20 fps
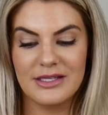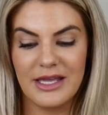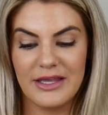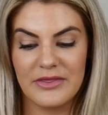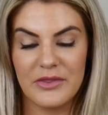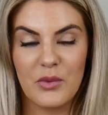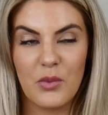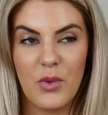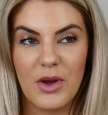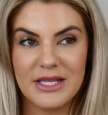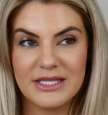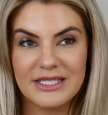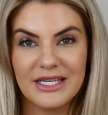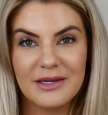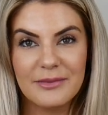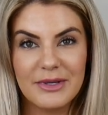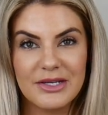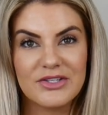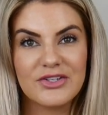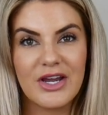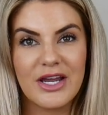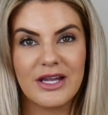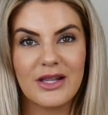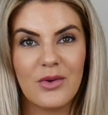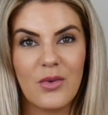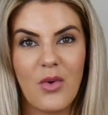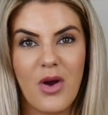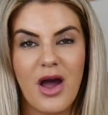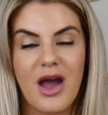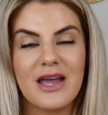and the one time I tried
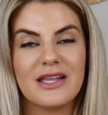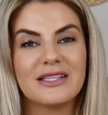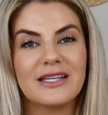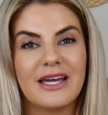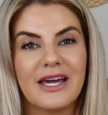a wand,